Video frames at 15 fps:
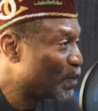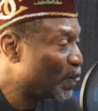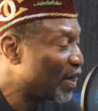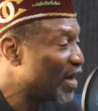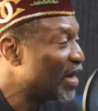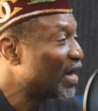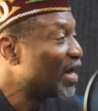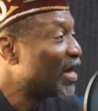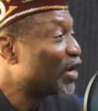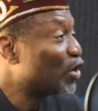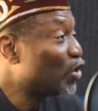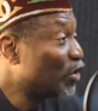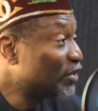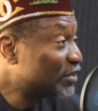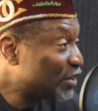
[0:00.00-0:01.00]
But it seems to
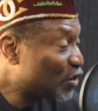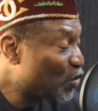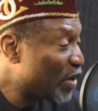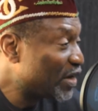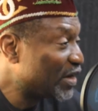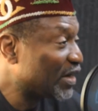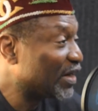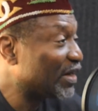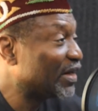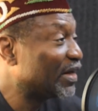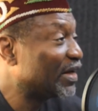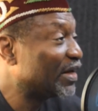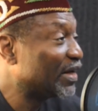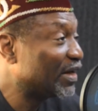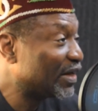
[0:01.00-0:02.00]
me now, from what you're saying,
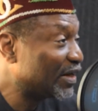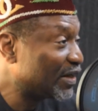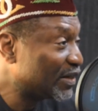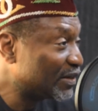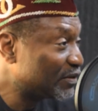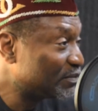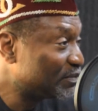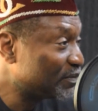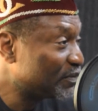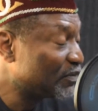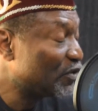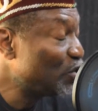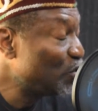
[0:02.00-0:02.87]
that that may never happen.